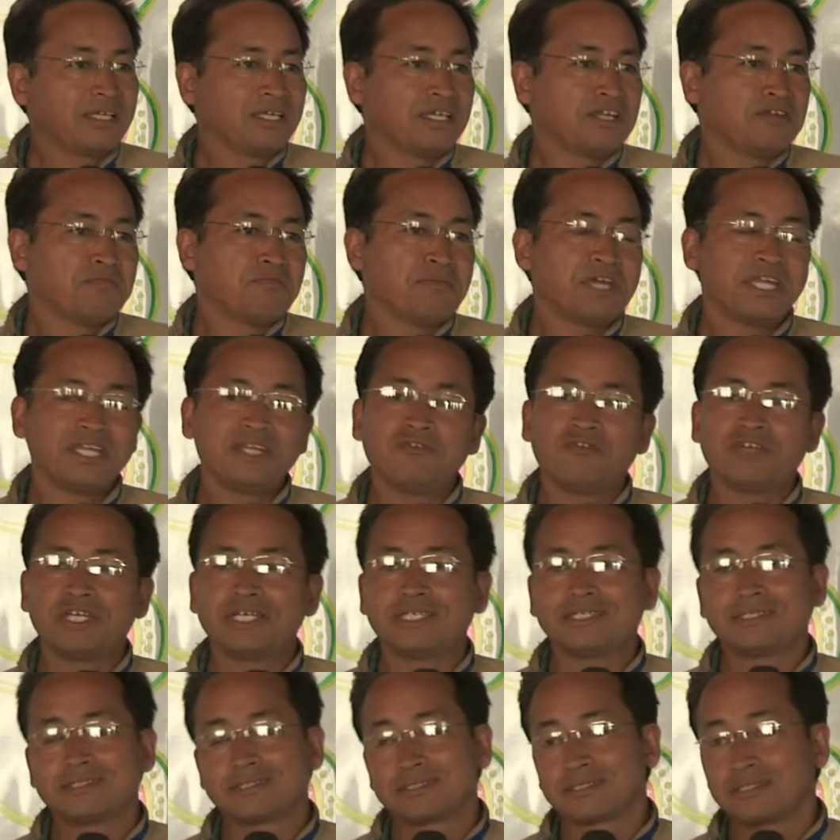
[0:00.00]
in many
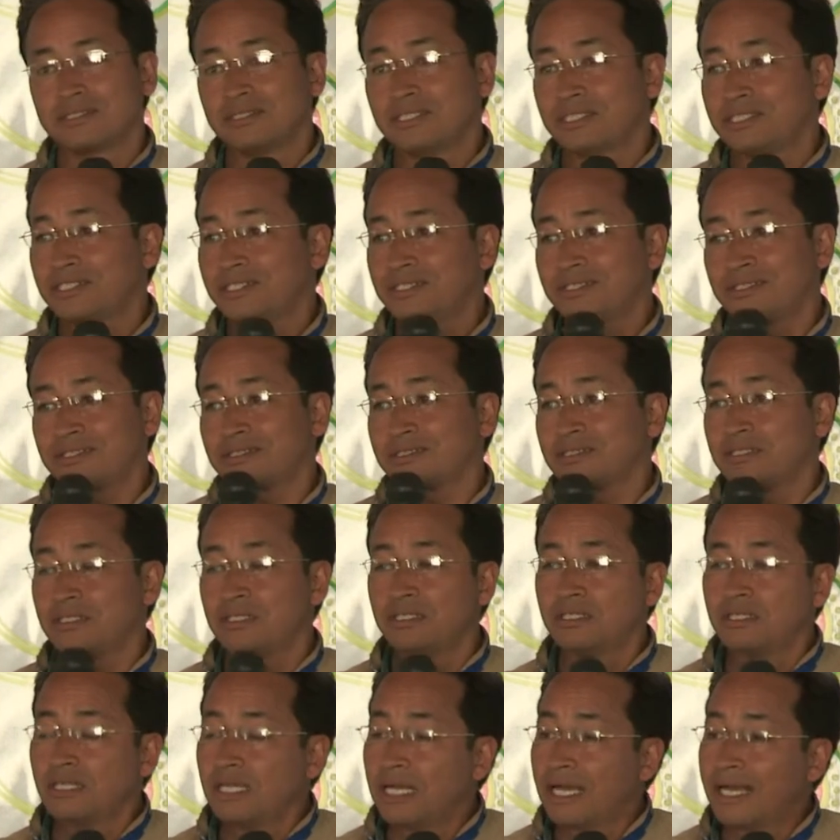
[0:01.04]
ways it is
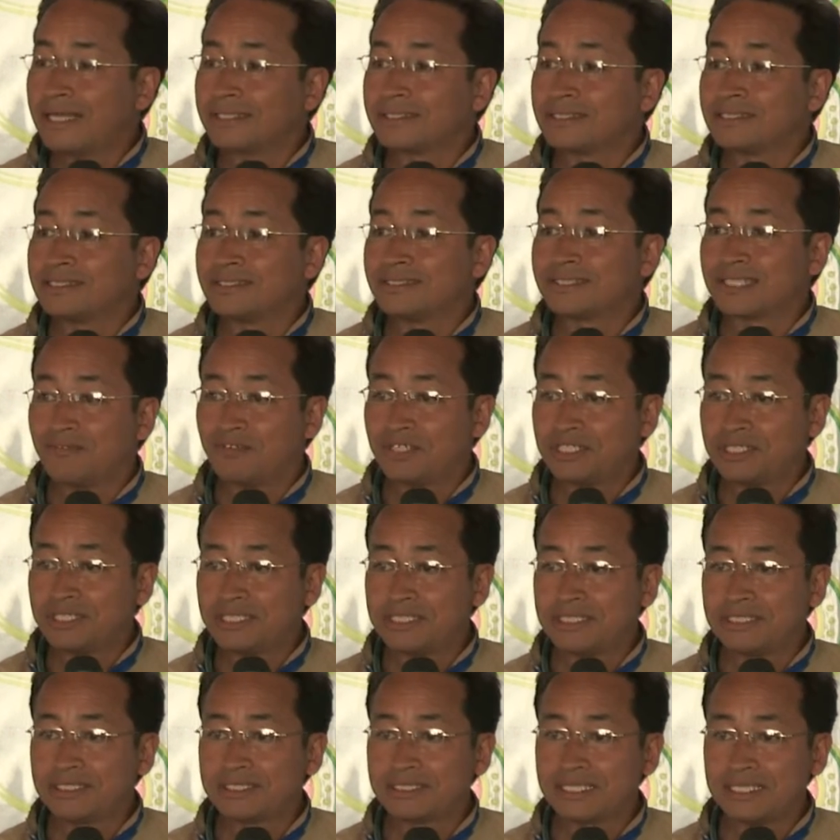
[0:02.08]
as in
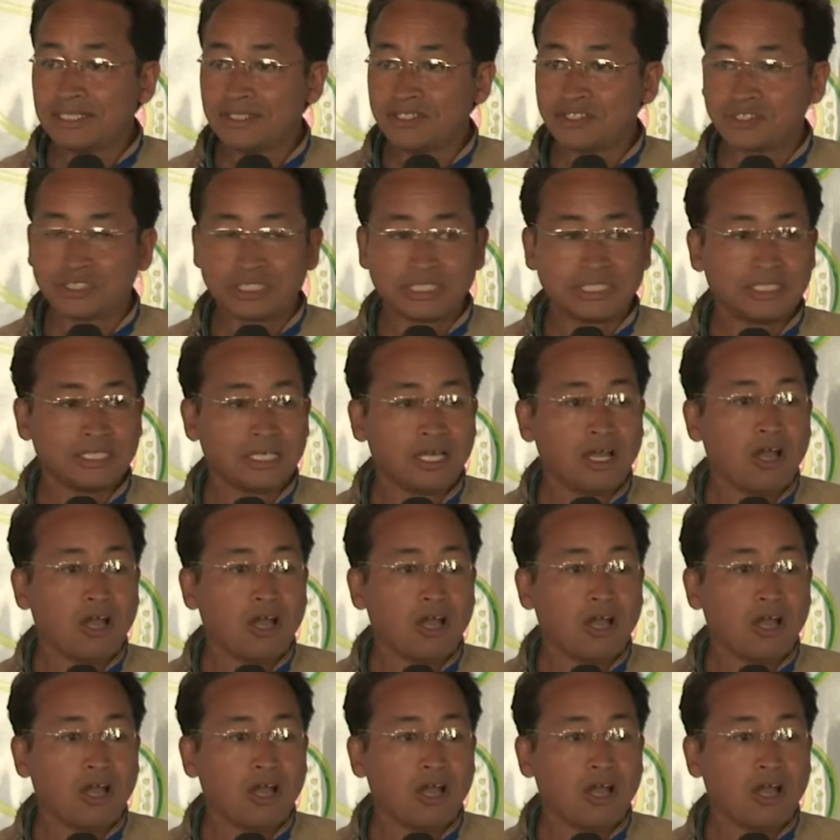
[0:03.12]
17th century.